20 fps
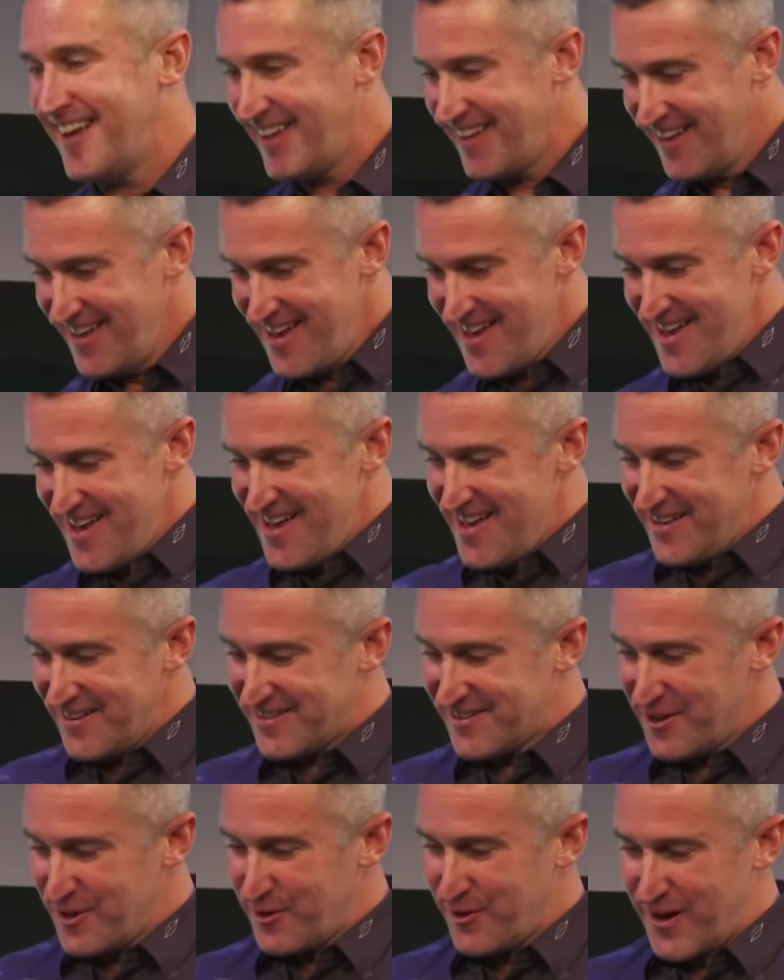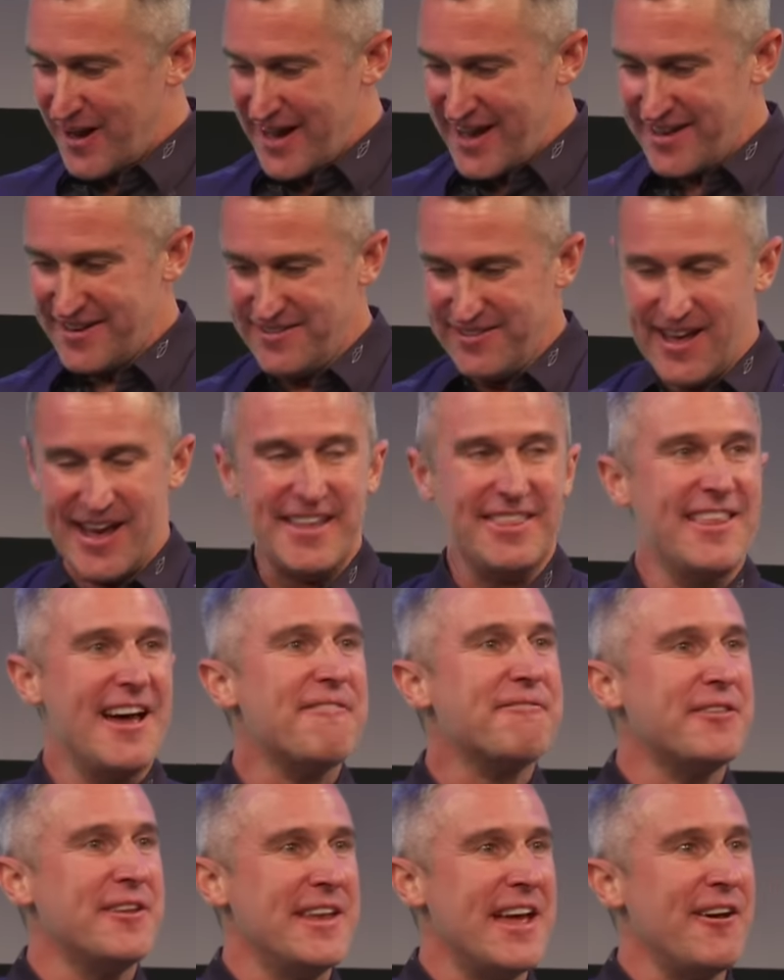like, so I had
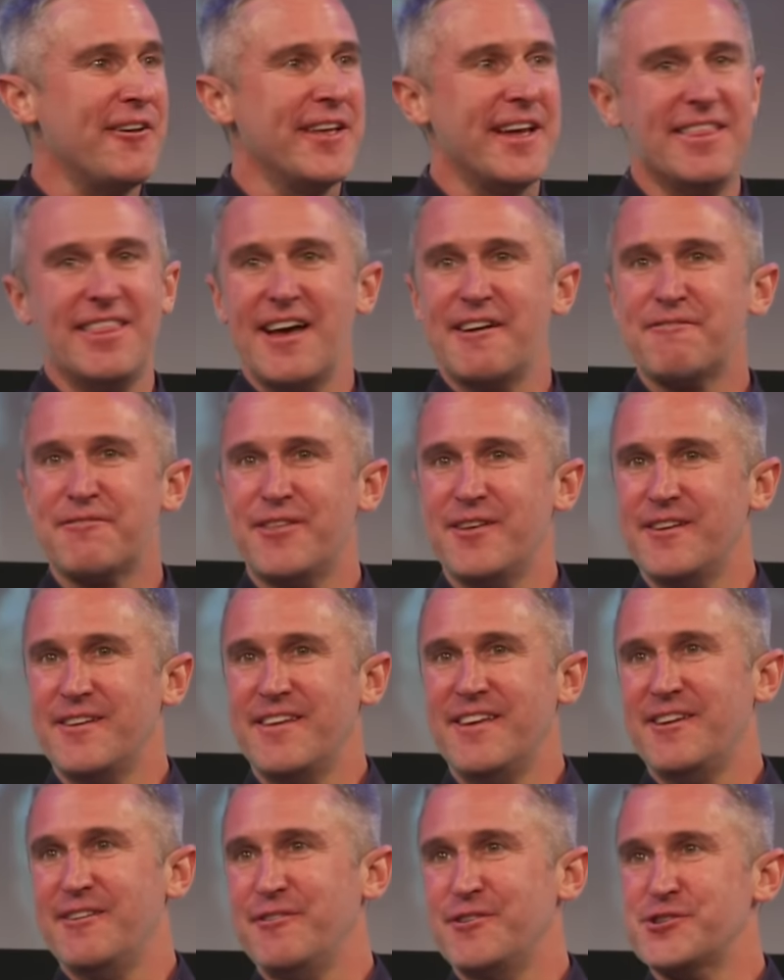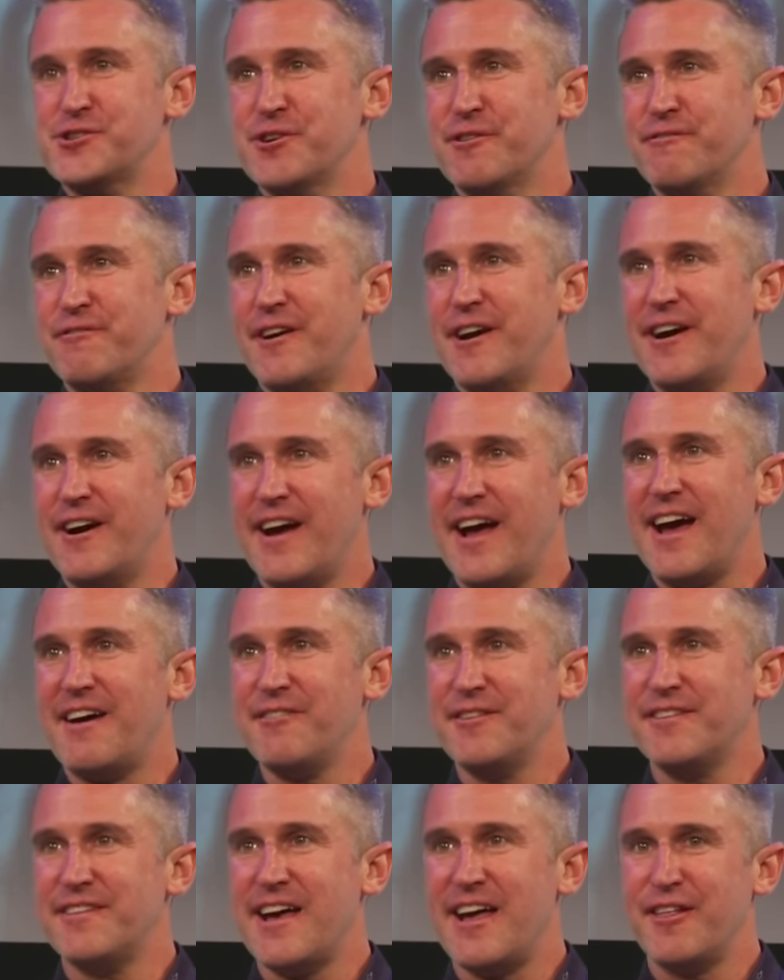left the Nell, I had left the, you know, the surefire, I
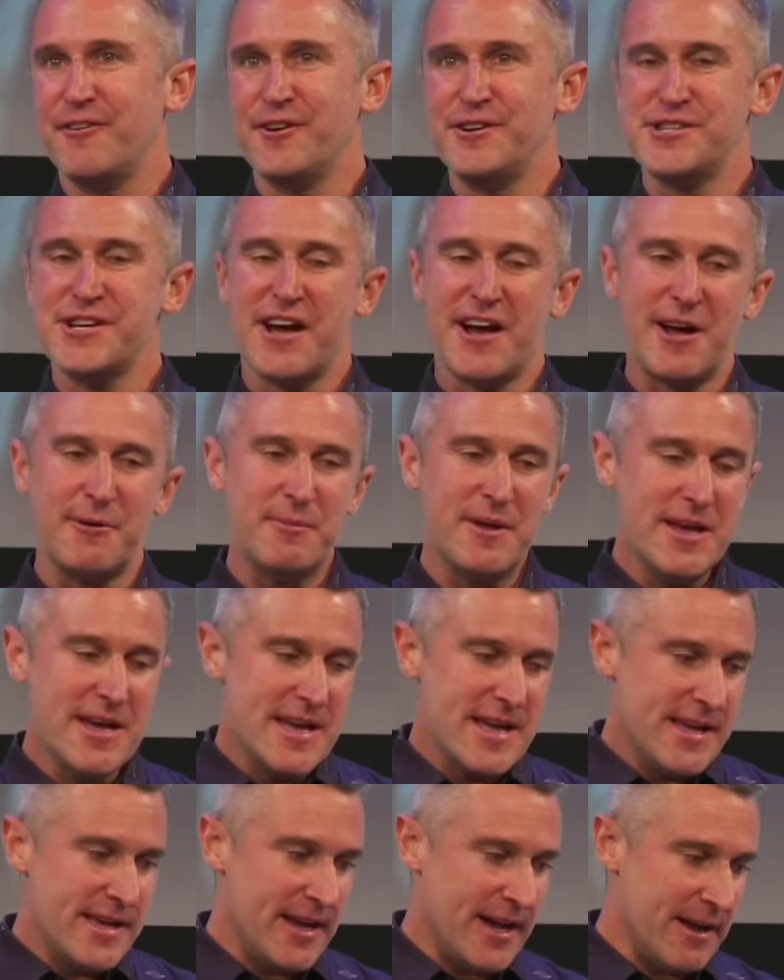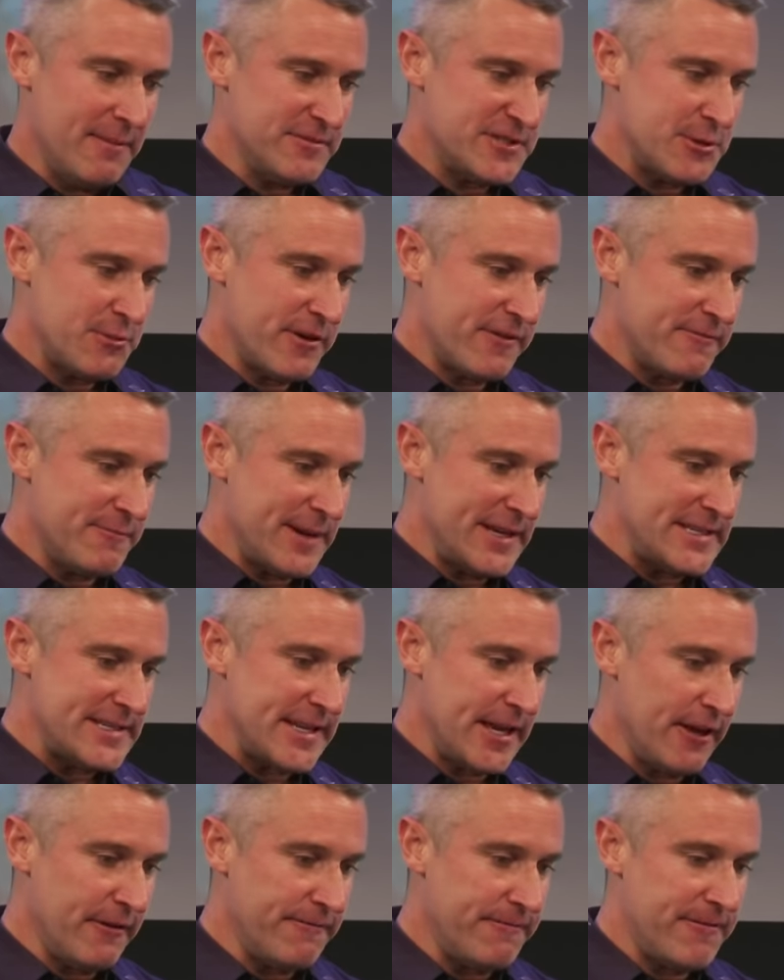have a salary job um, to work for
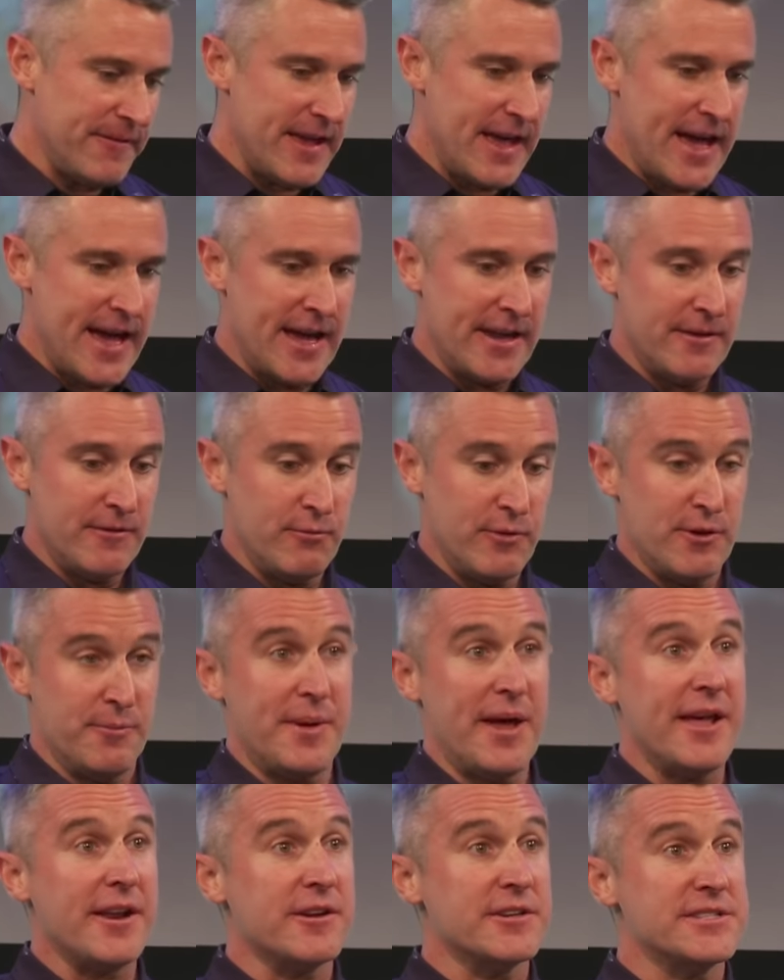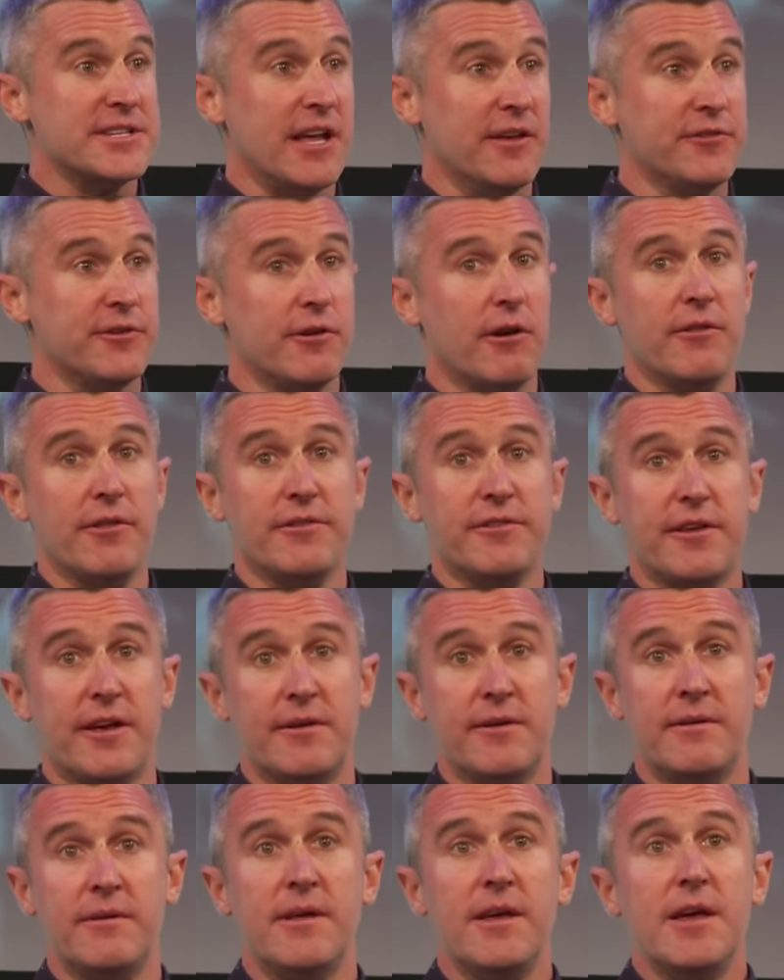myself, and we were paying ourselves, and all of a
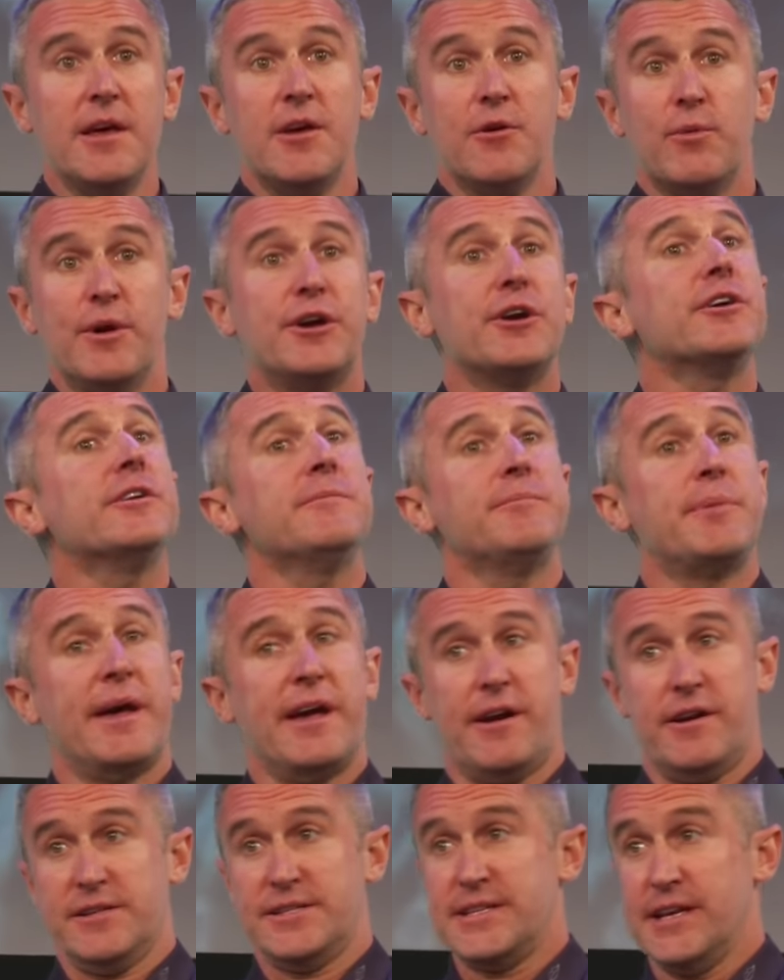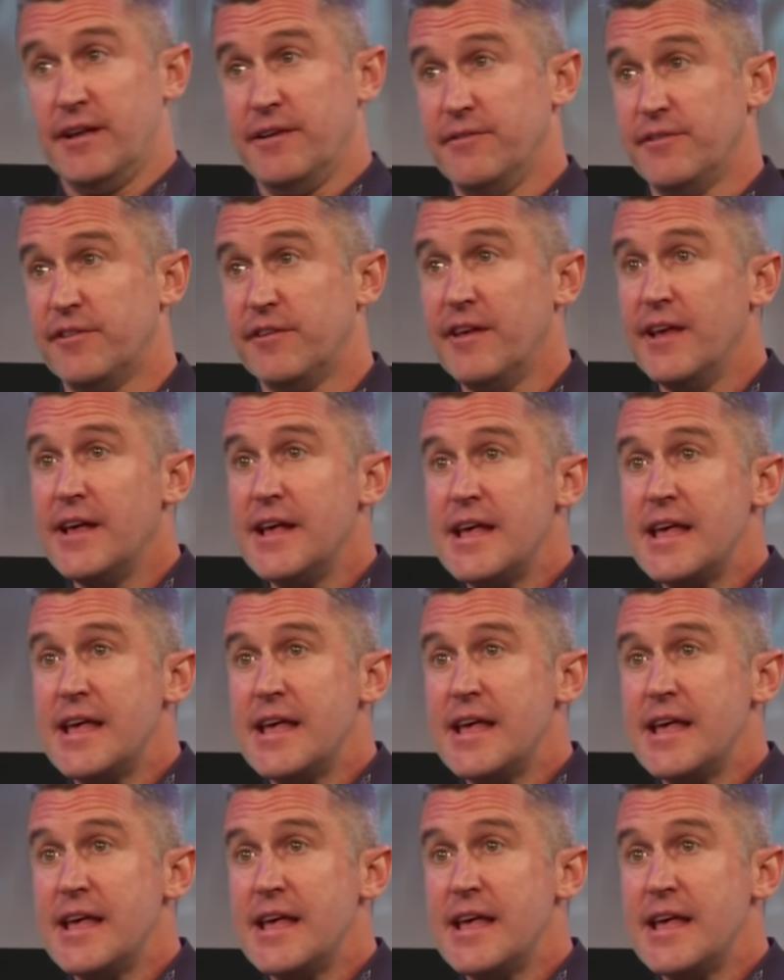sudden we couldn't pay ourselves.